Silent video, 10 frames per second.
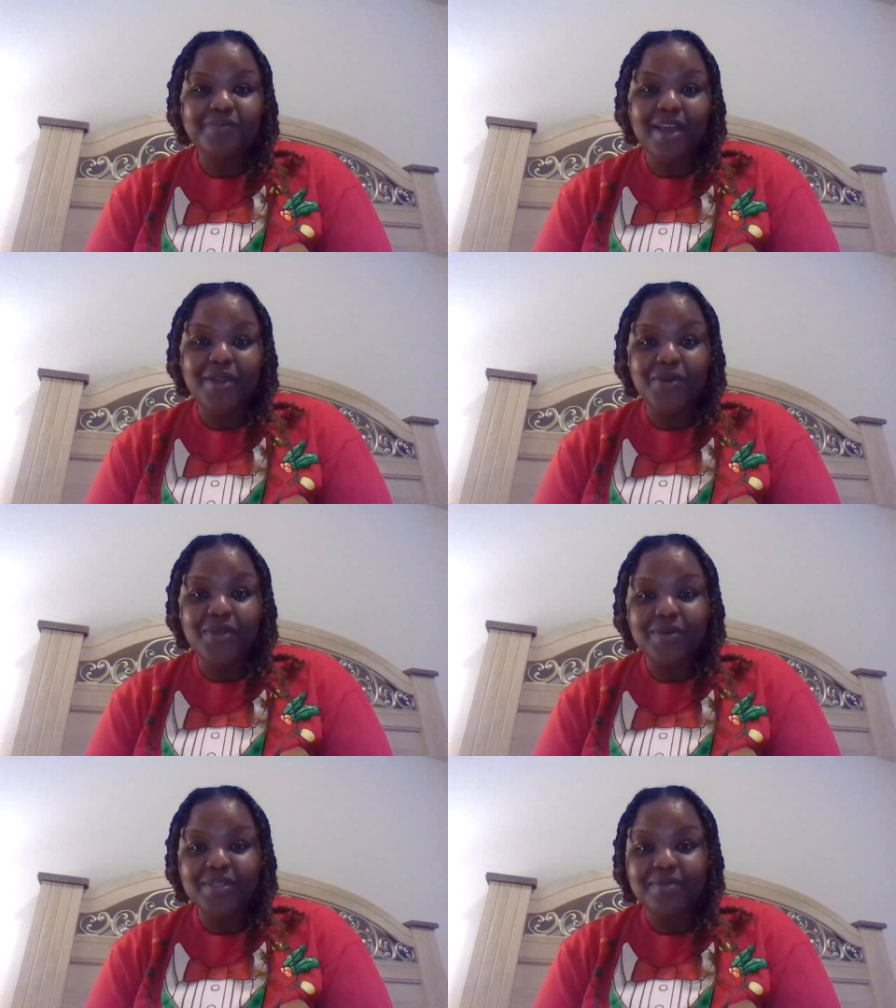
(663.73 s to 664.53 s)
I knew
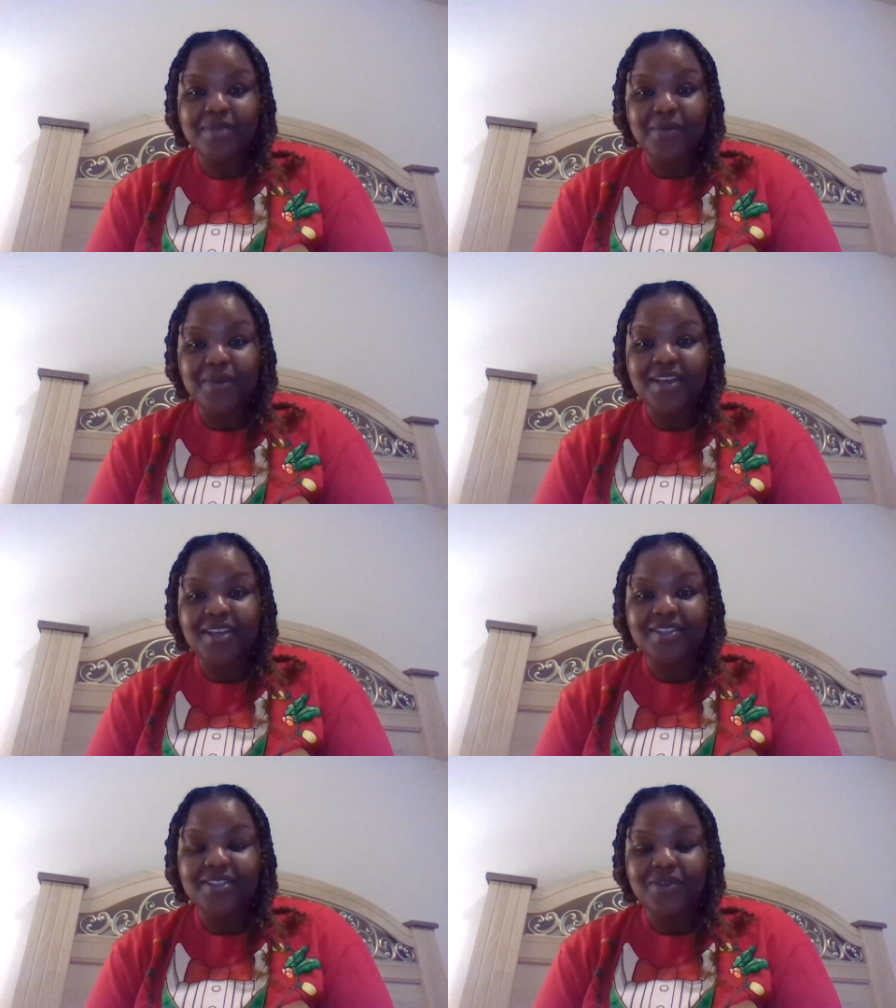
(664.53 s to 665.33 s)
that was something we
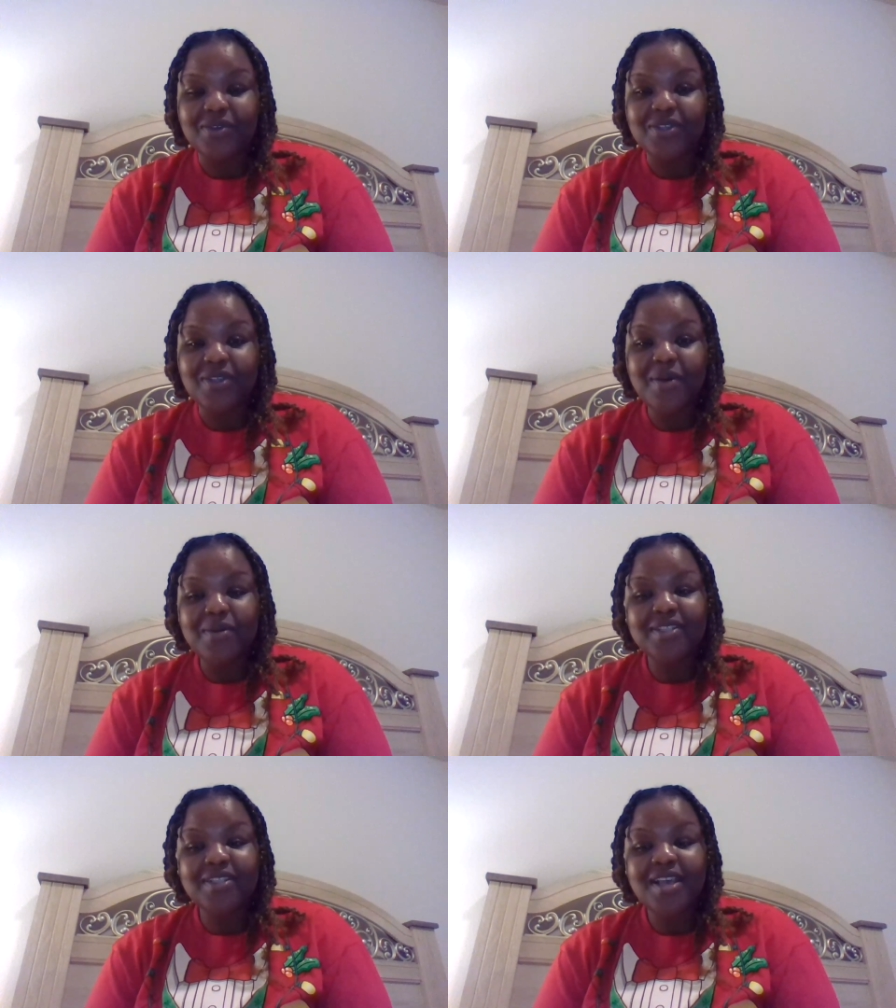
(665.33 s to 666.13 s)
couldn't do. So that
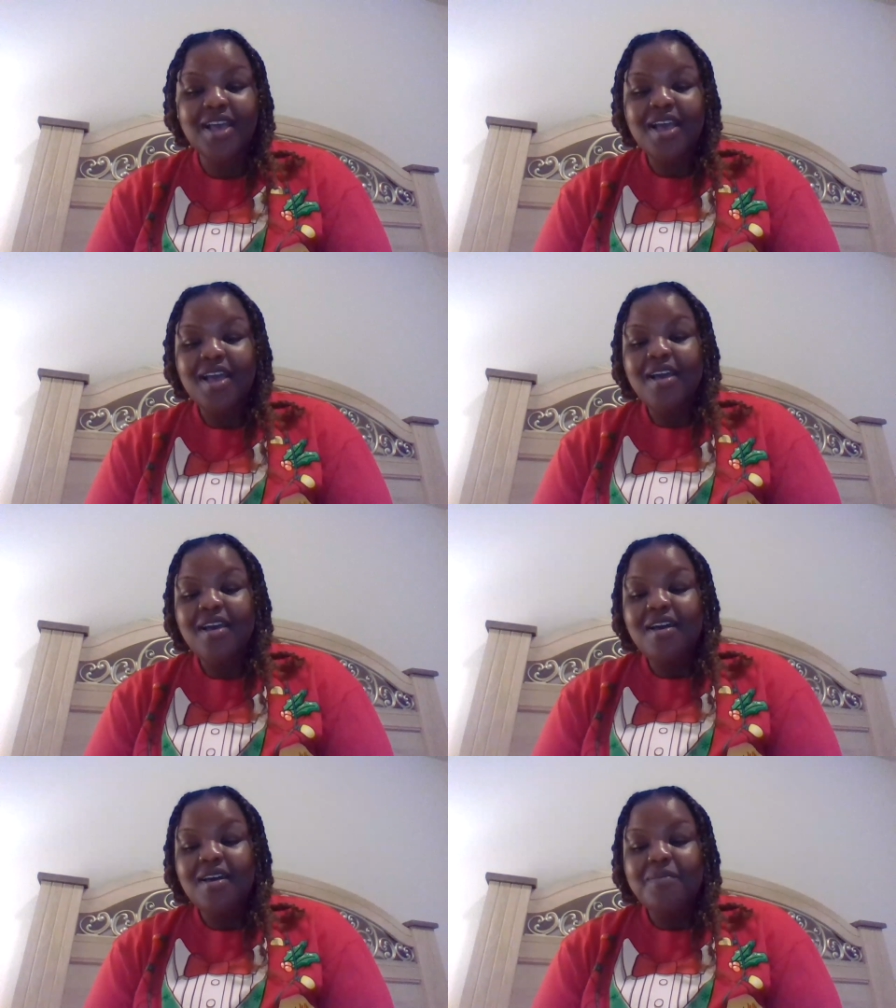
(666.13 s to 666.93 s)
was
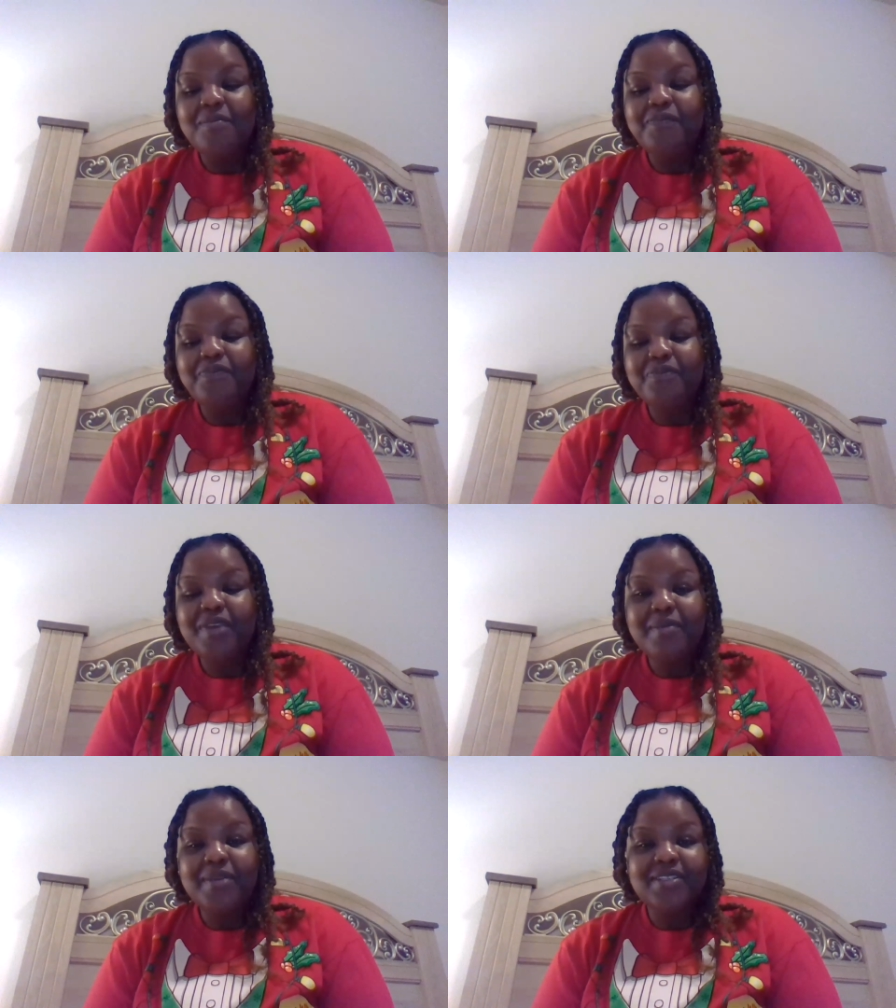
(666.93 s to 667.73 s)

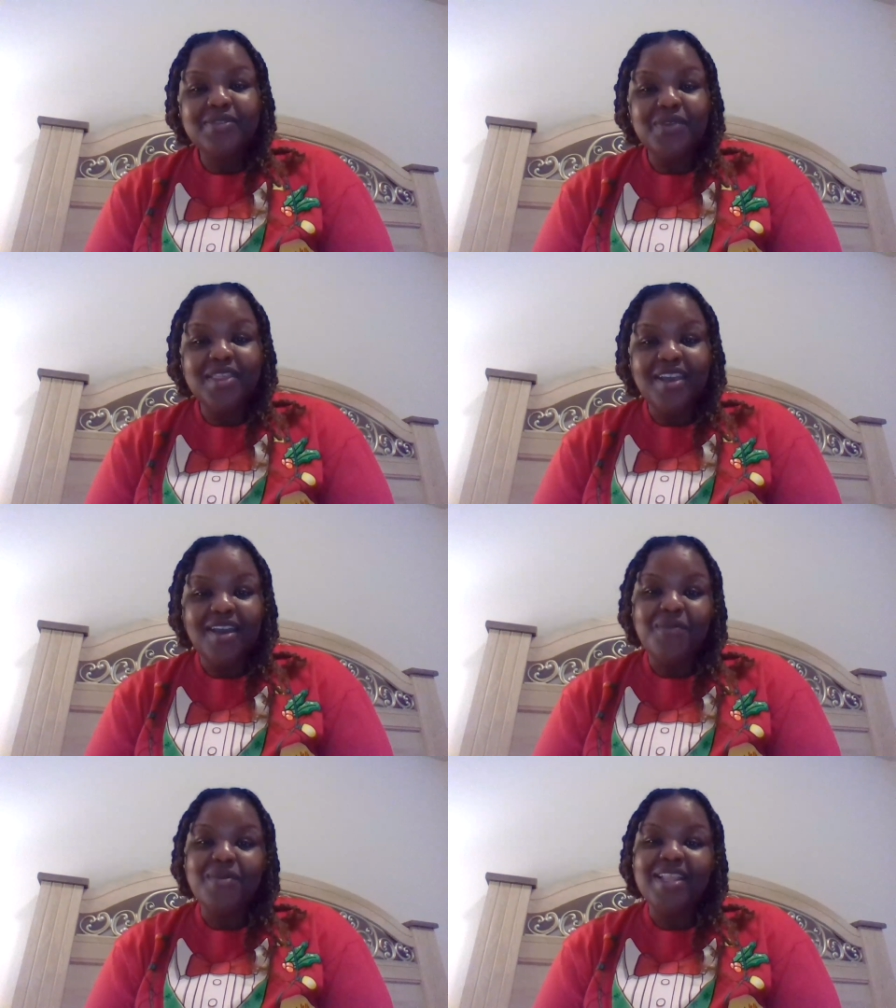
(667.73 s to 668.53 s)
pretty much the one thing
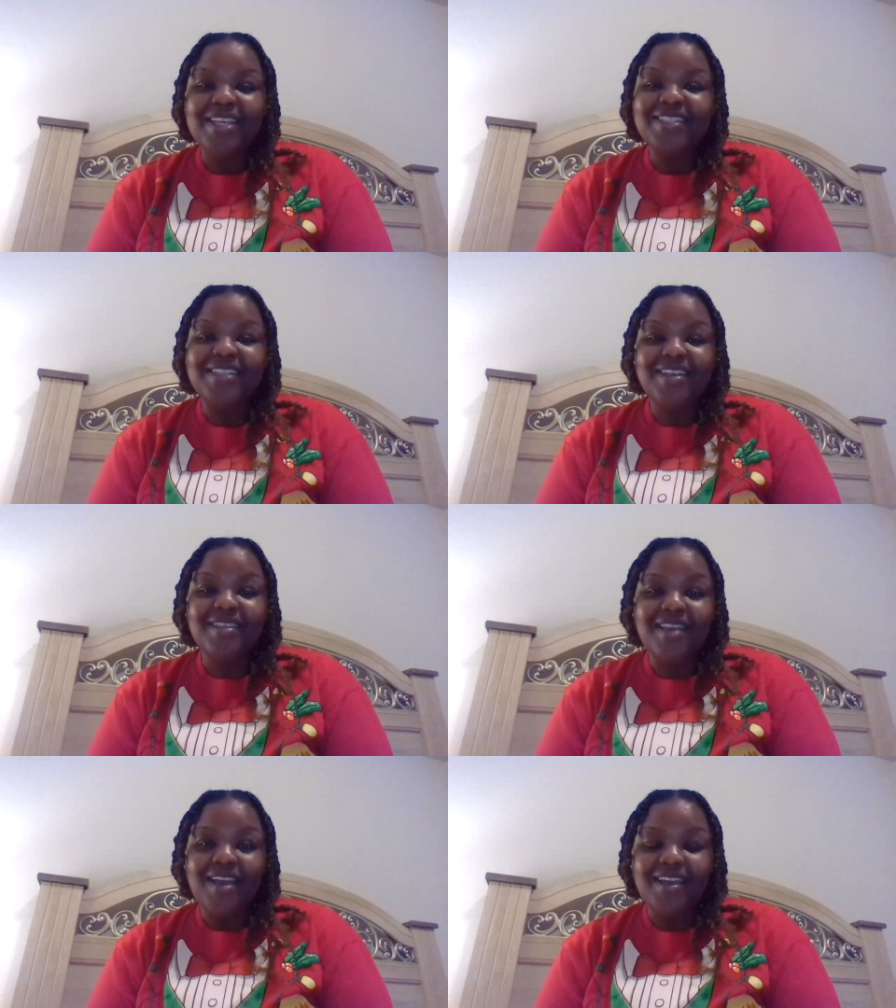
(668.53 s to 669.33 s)
I really
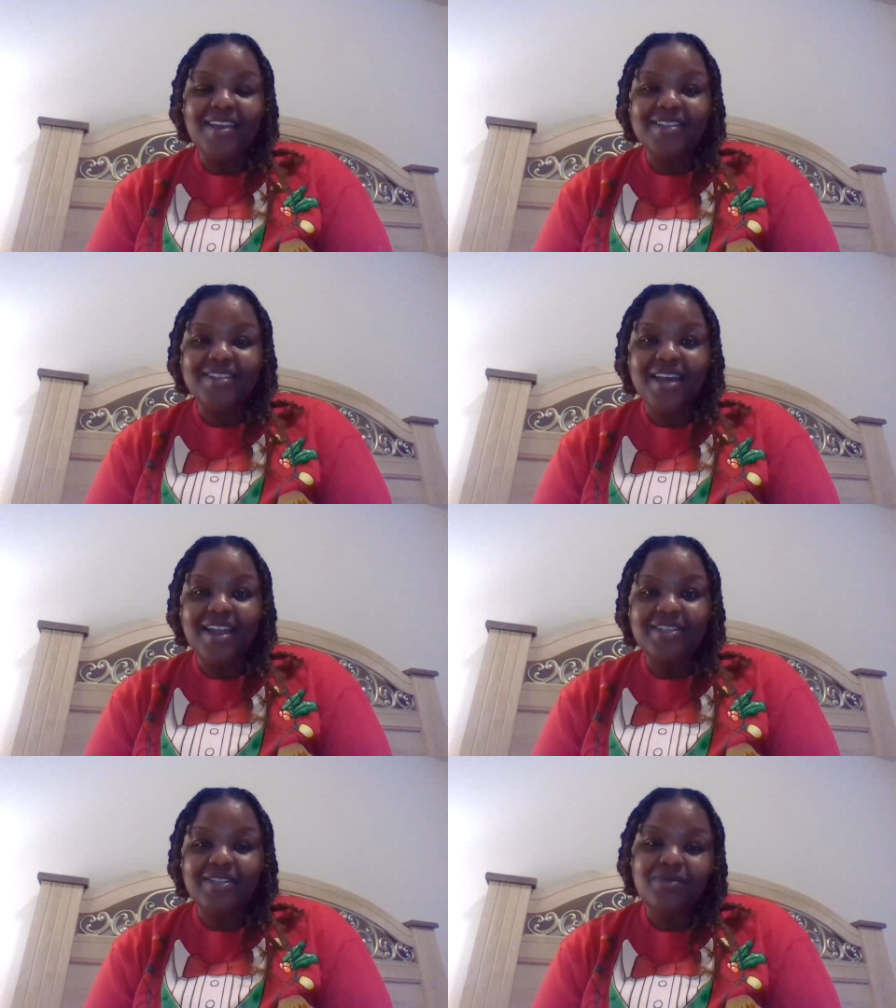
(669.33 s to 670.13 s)
didn't like is that
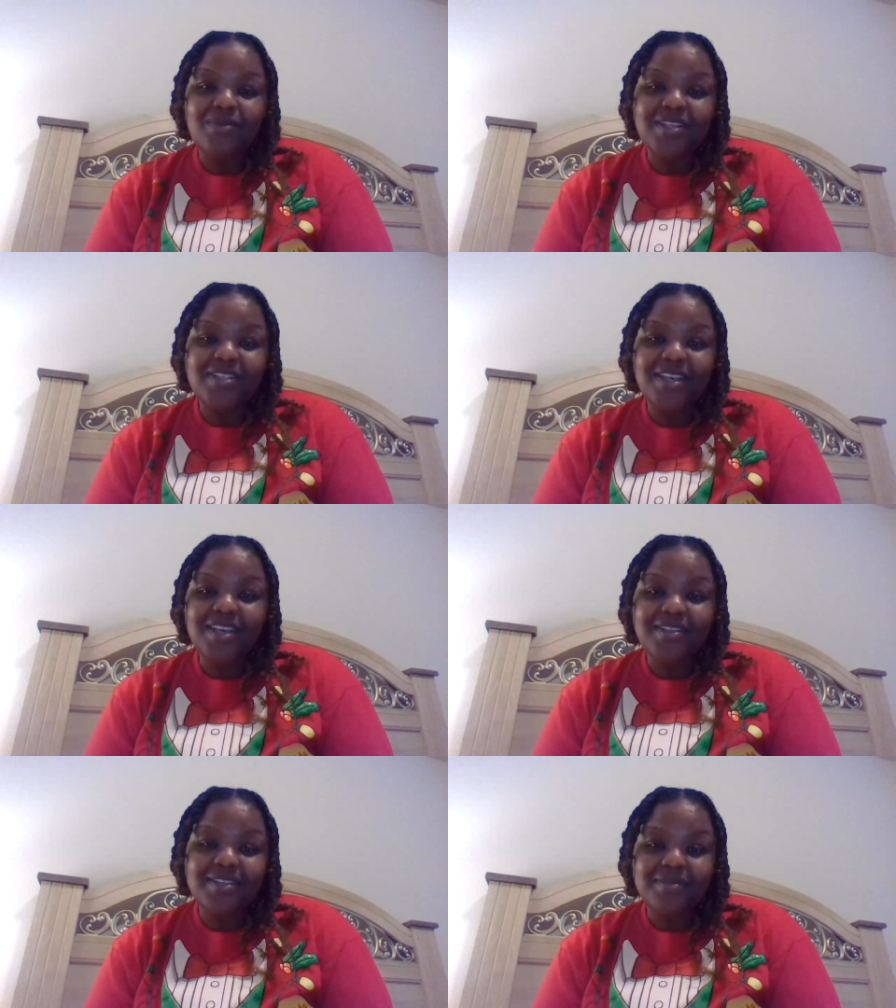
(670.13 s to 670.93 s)
I just wanted to
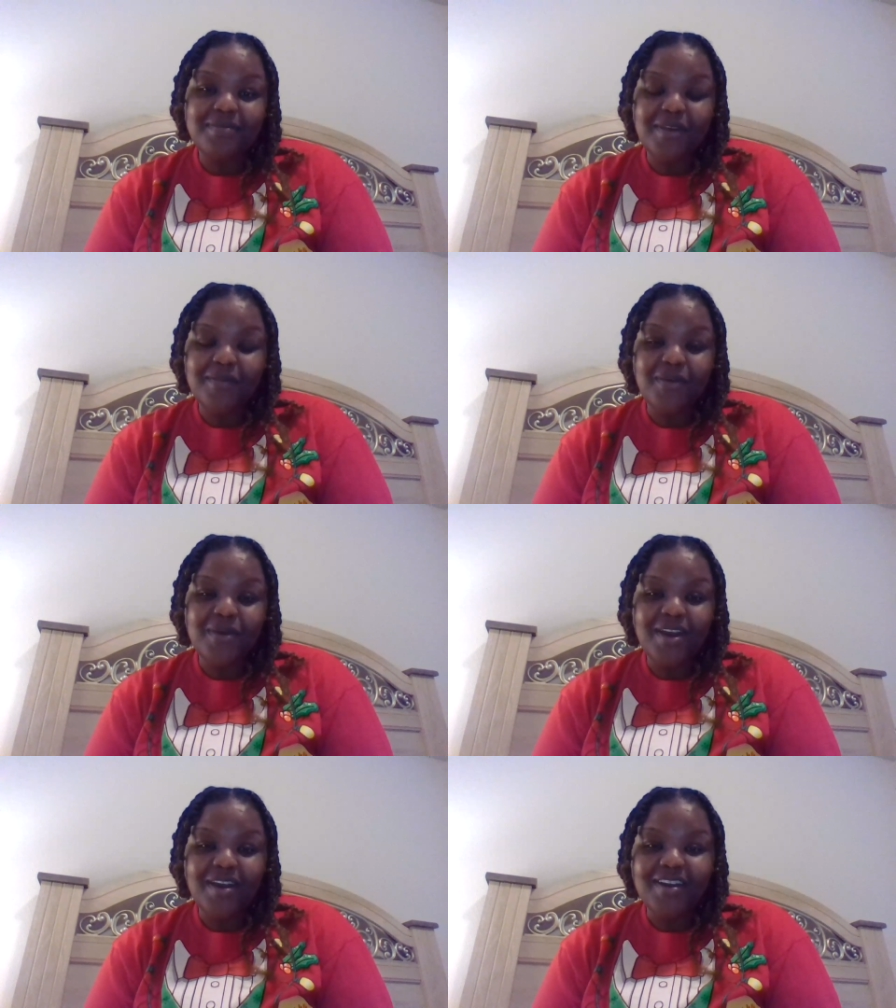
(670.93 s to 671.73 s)
kiss him
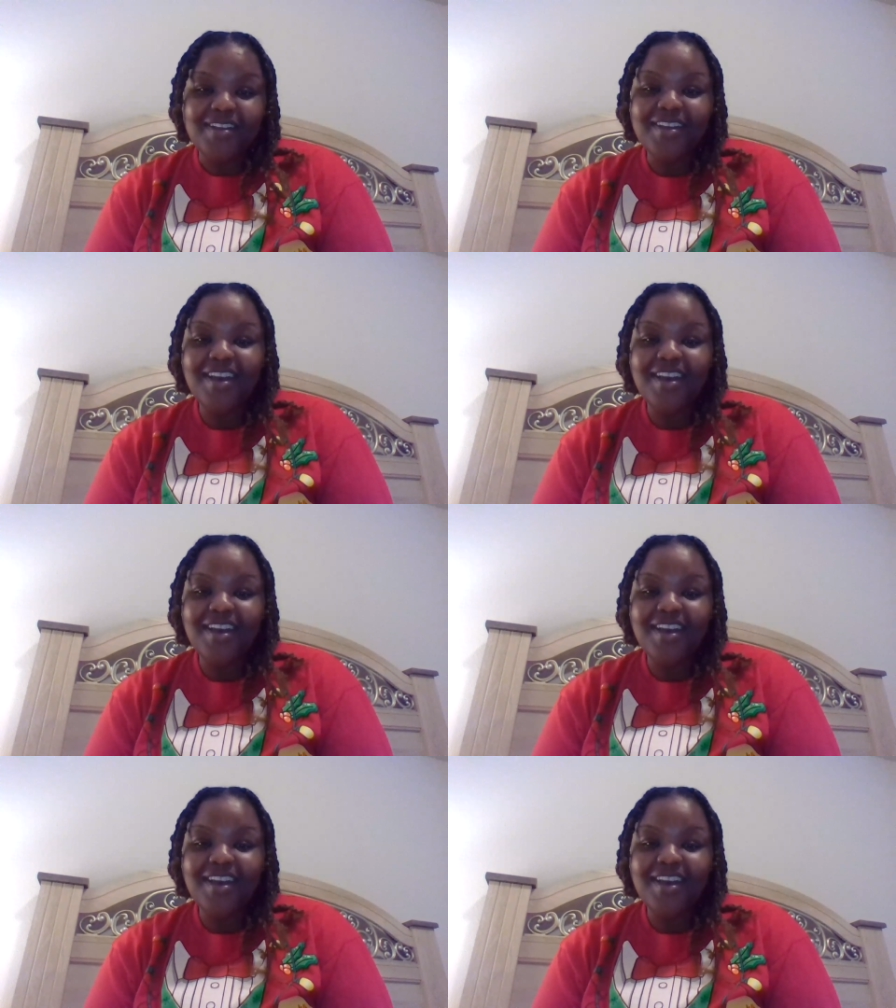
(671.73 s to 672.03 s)
everywhere and